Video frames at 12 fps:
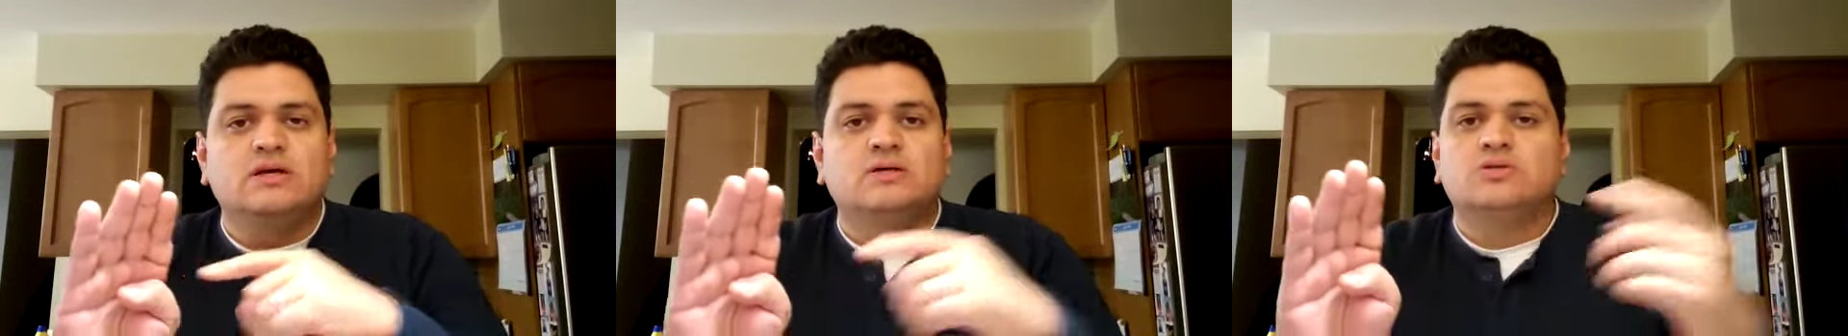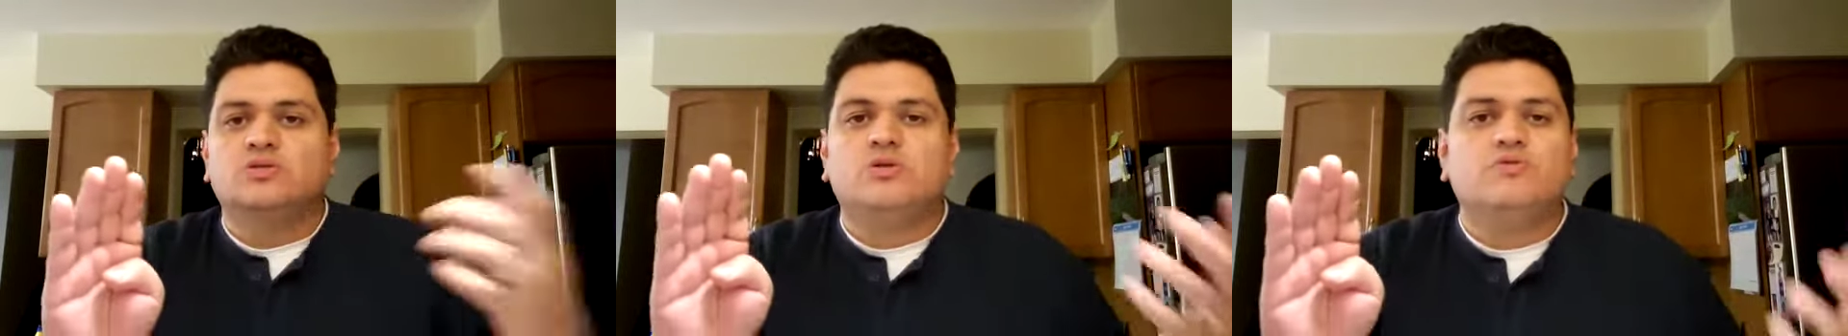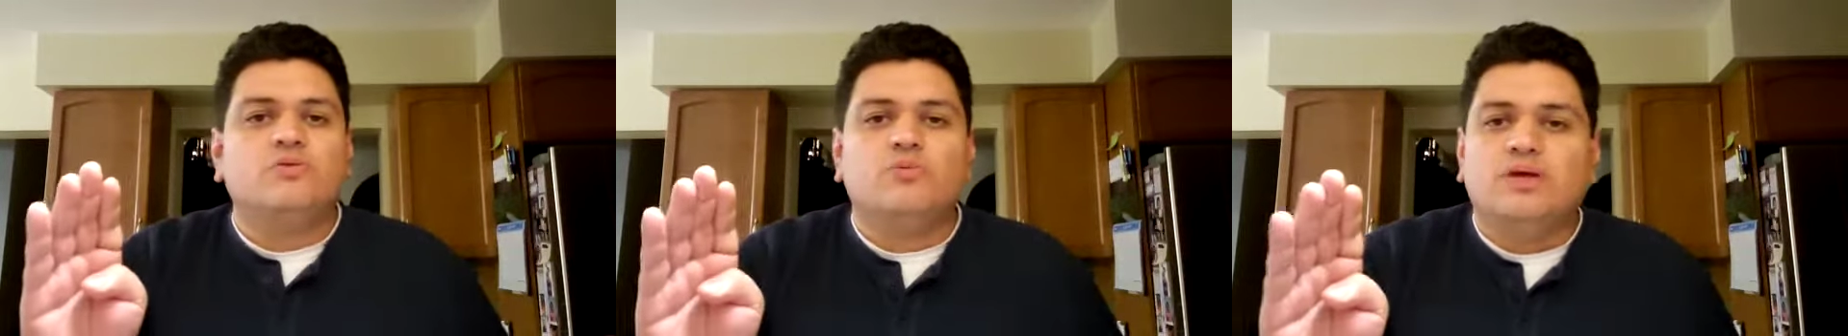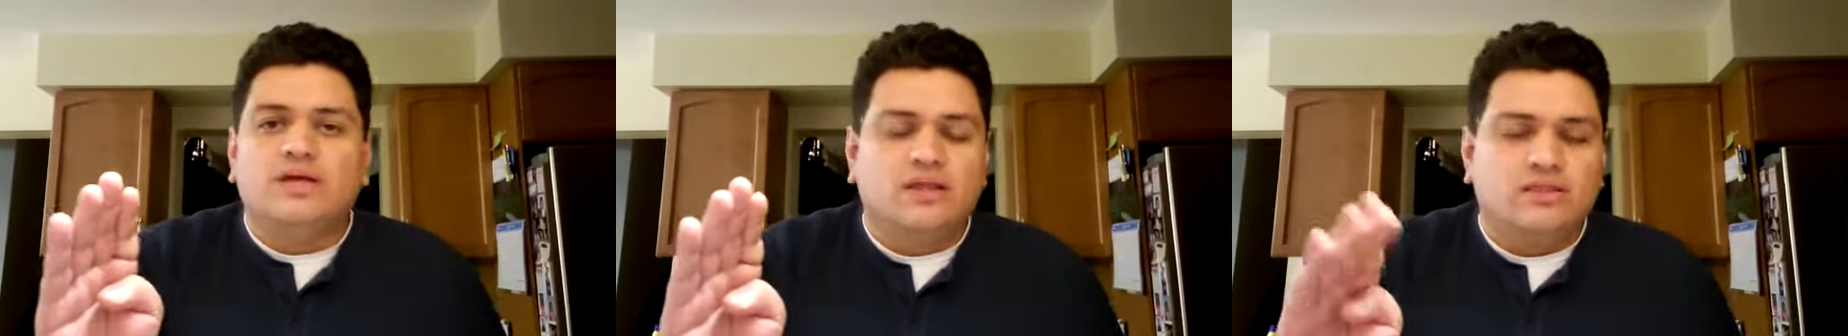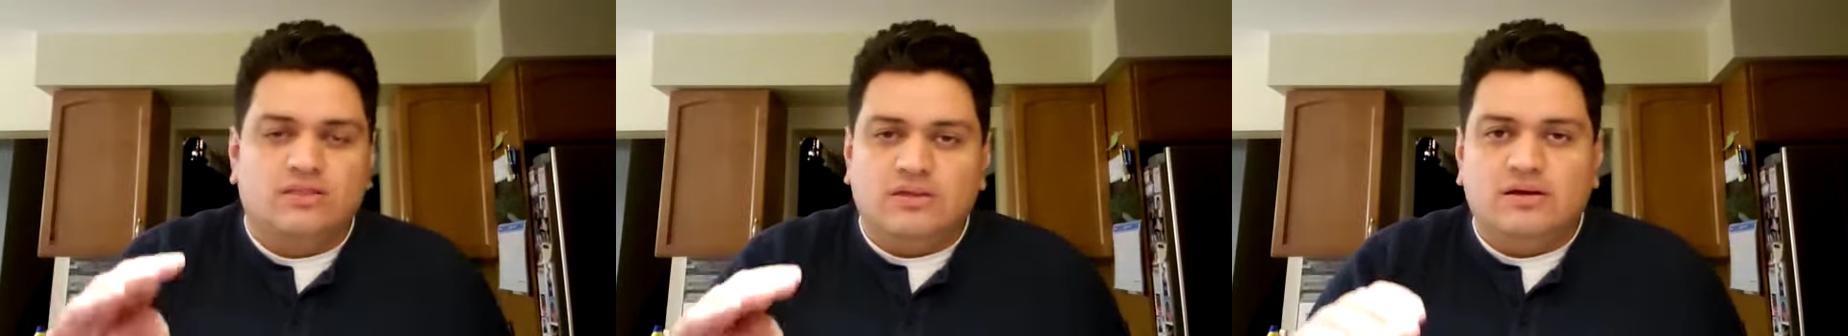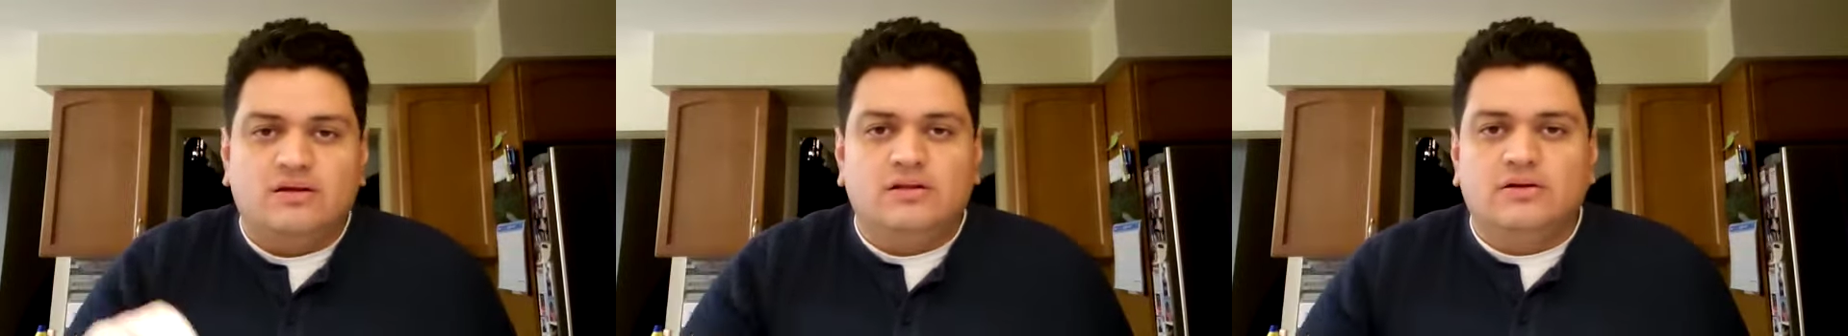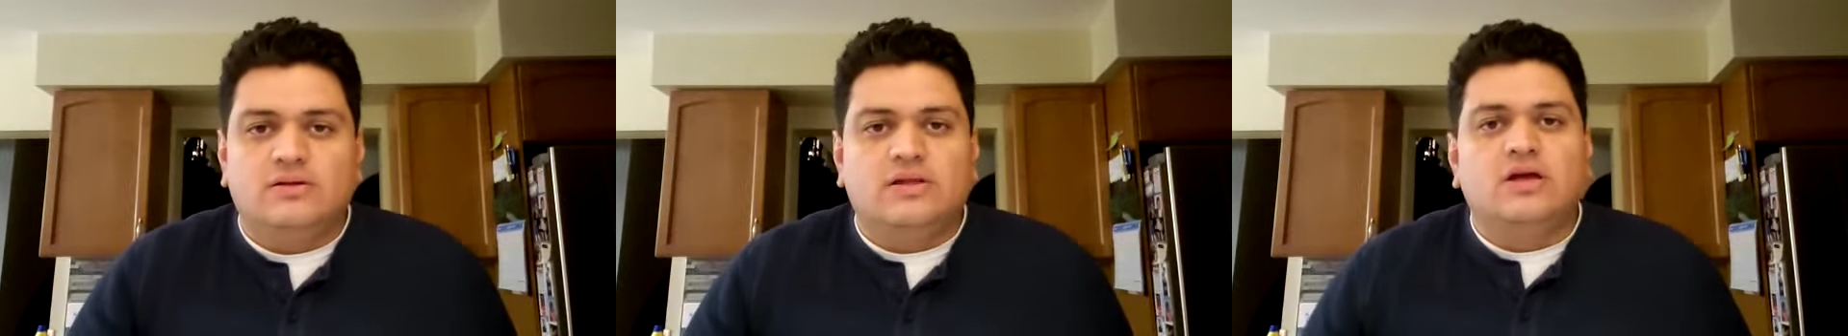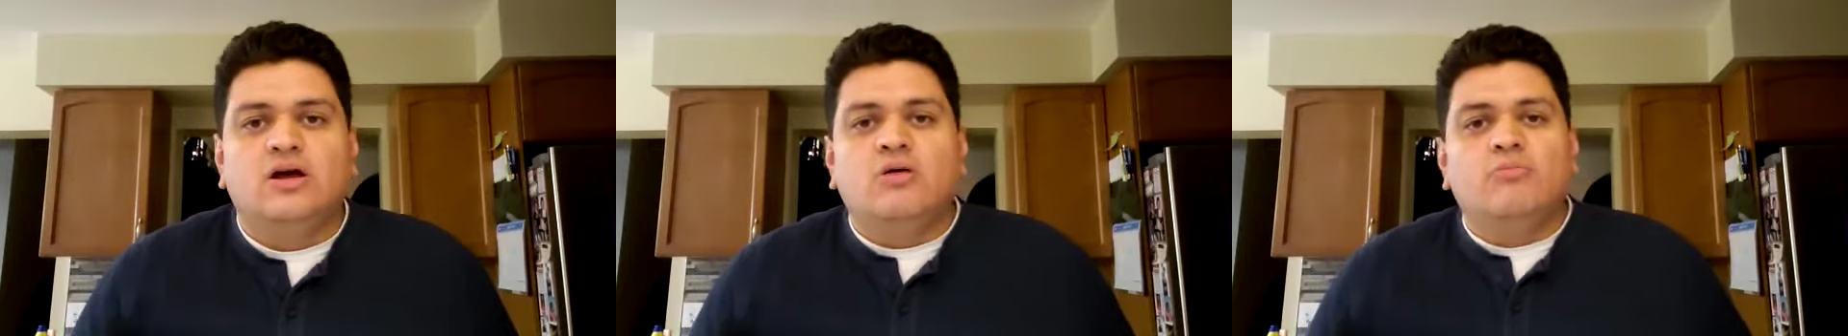So therefore we can't think
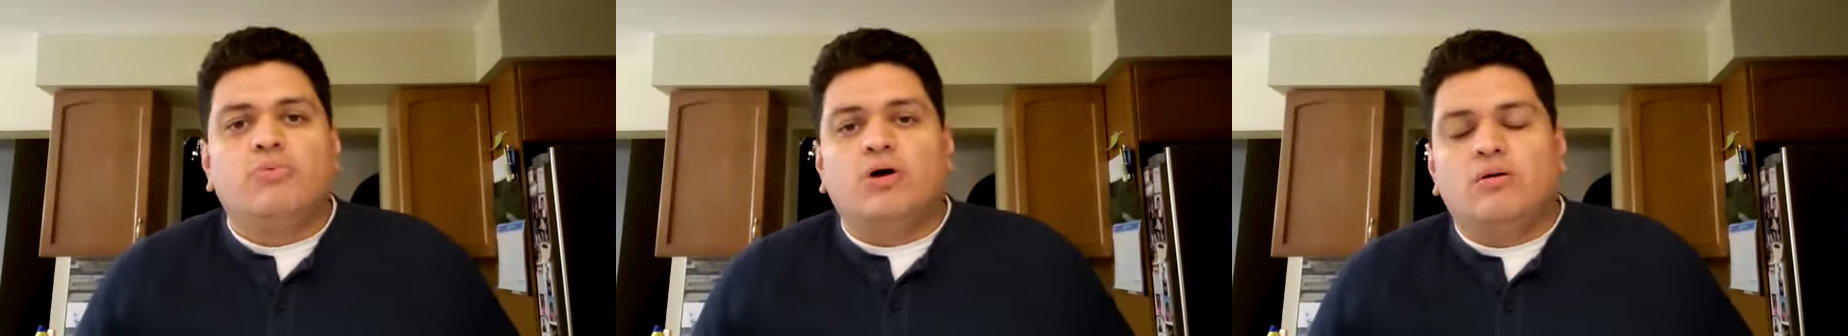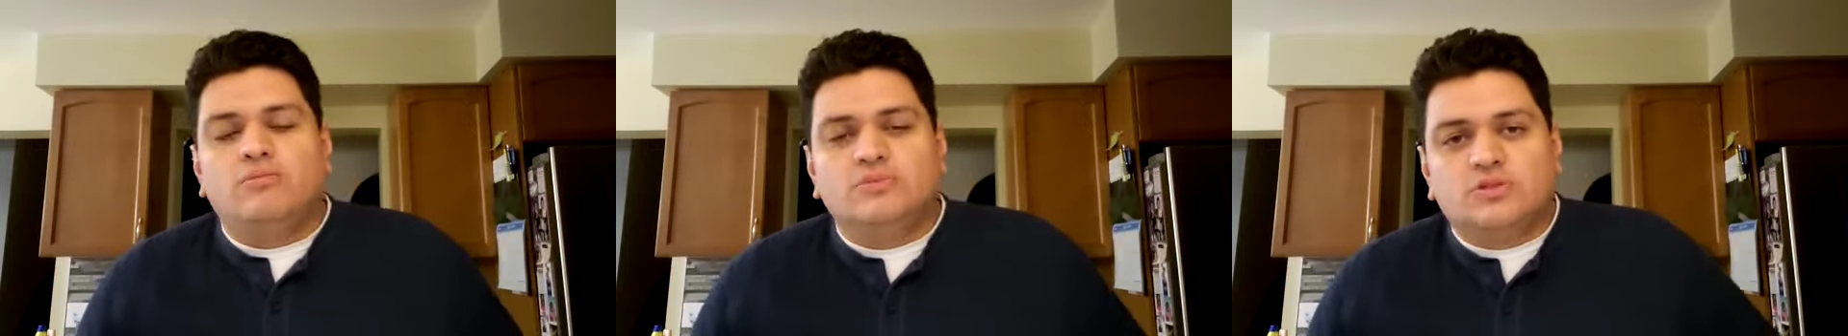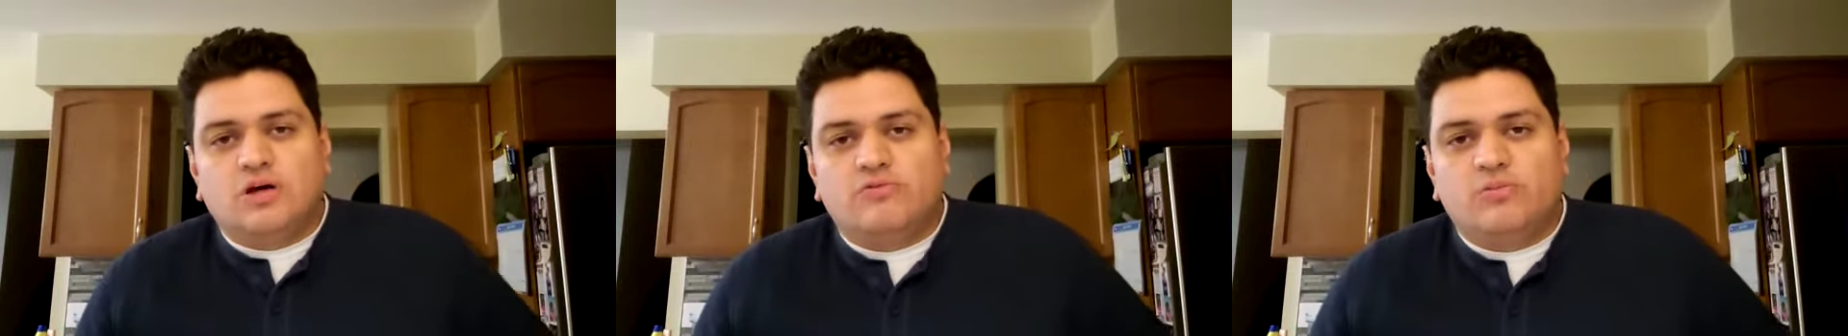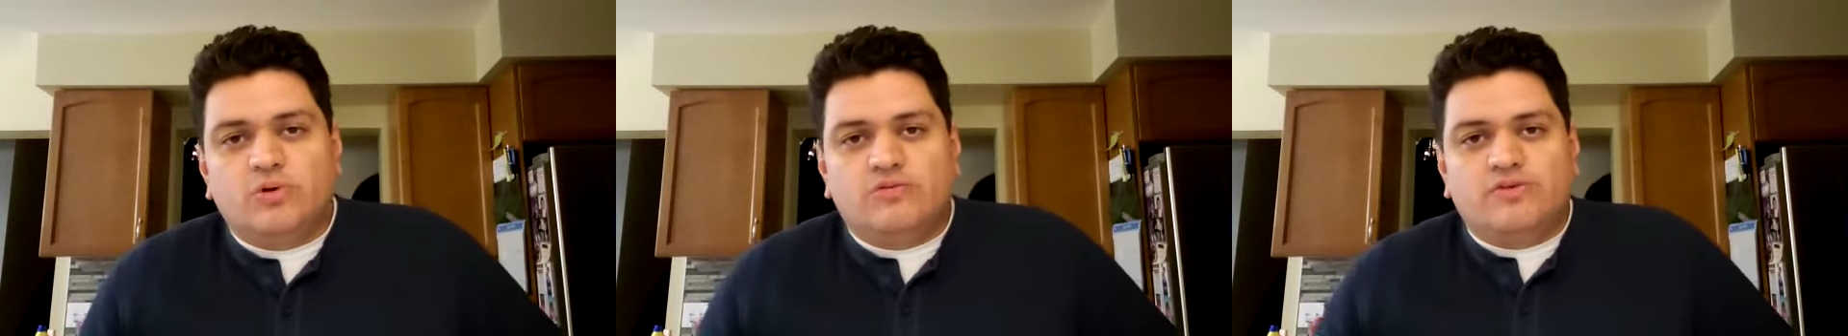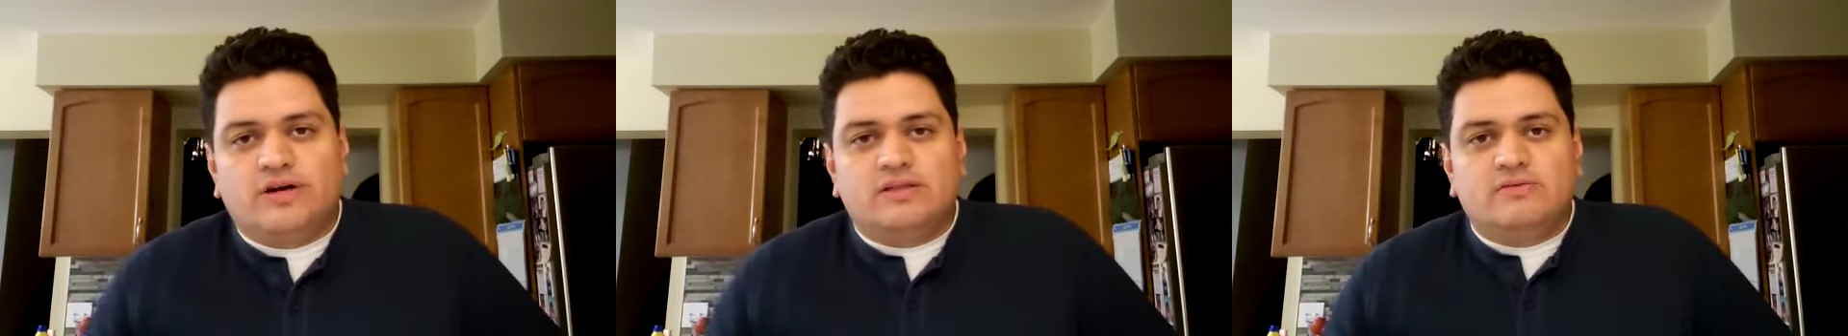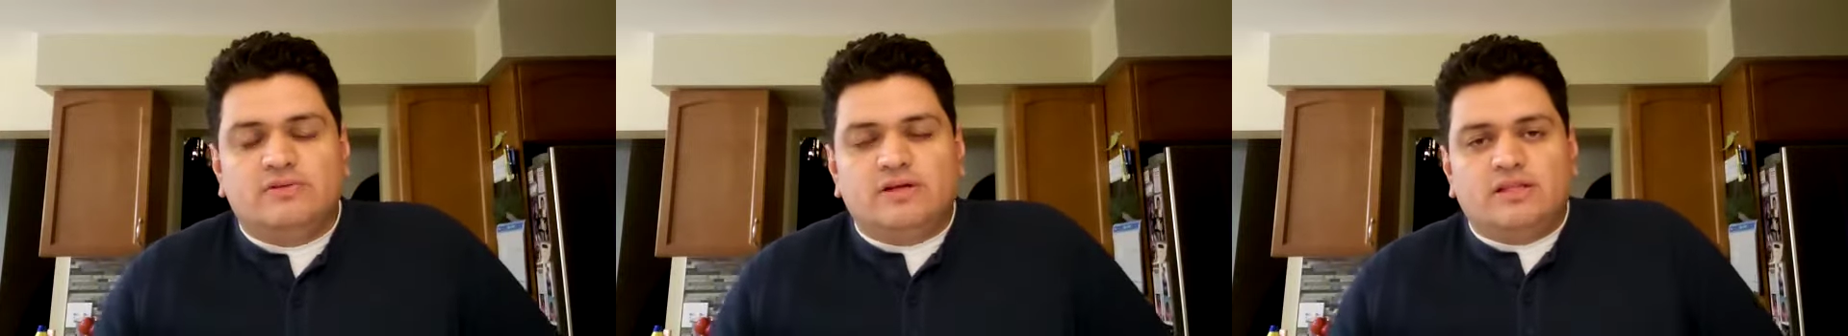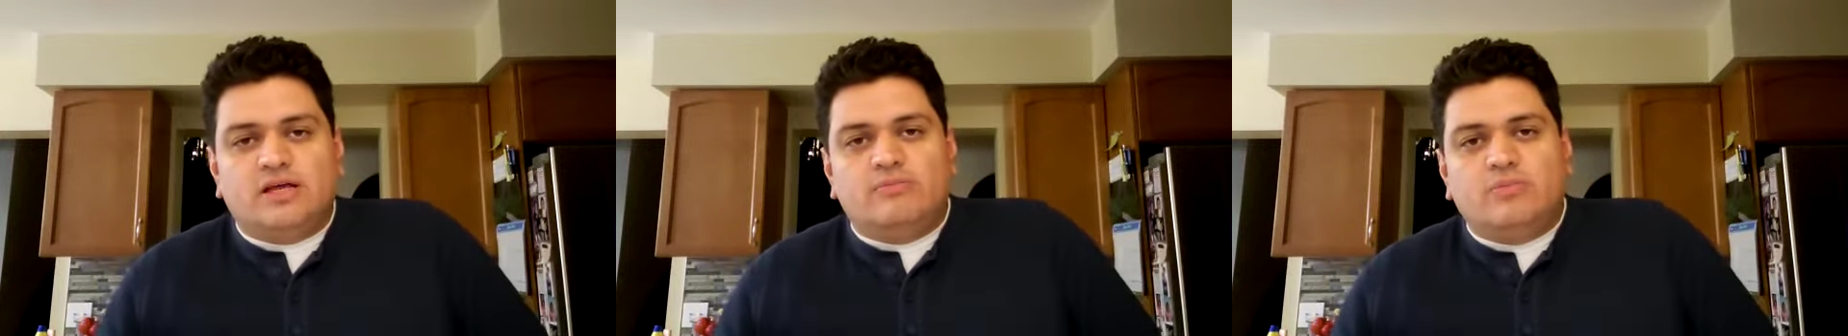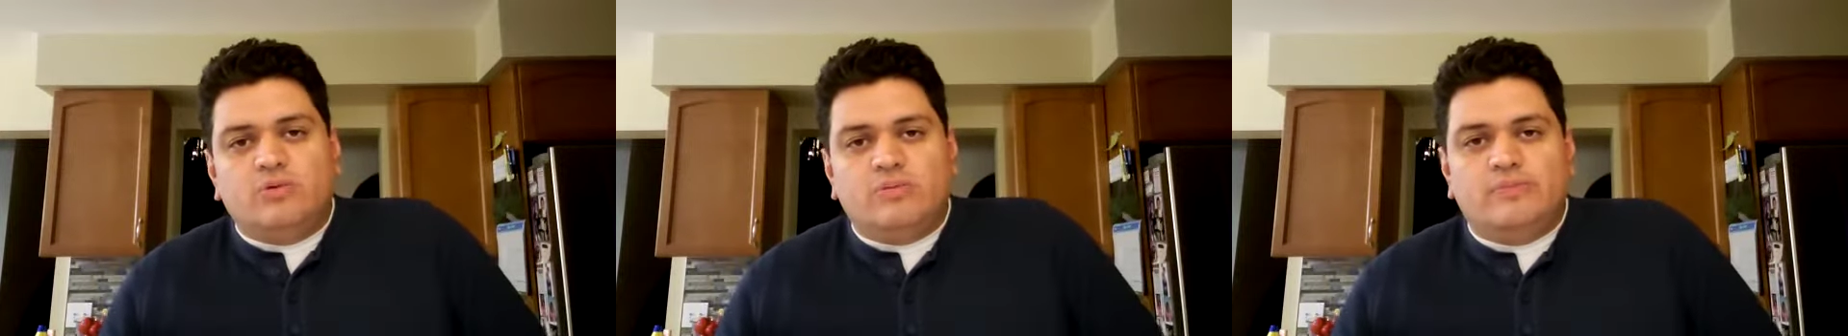clearly, problem solve more effectively in that
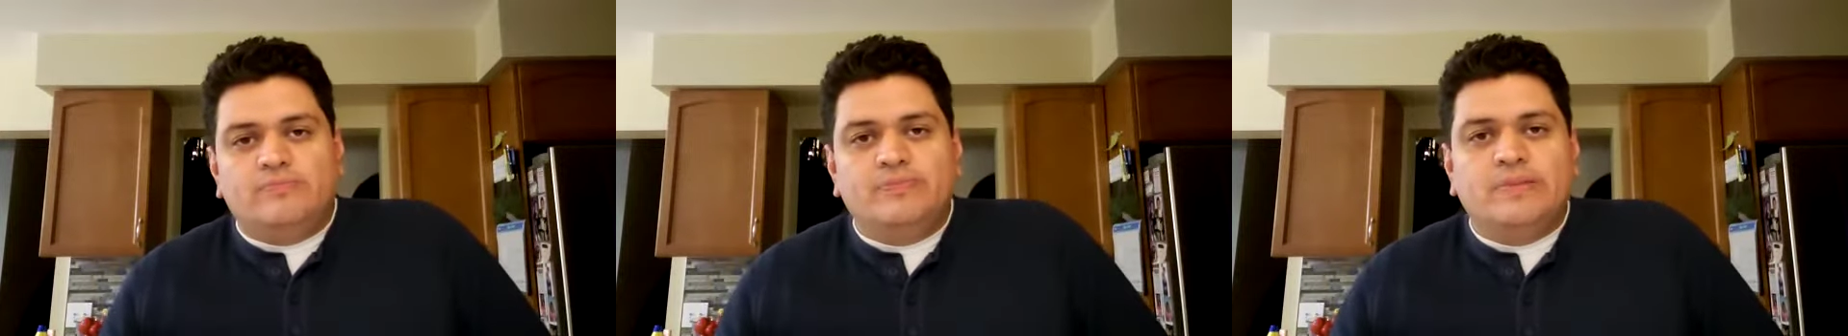moment.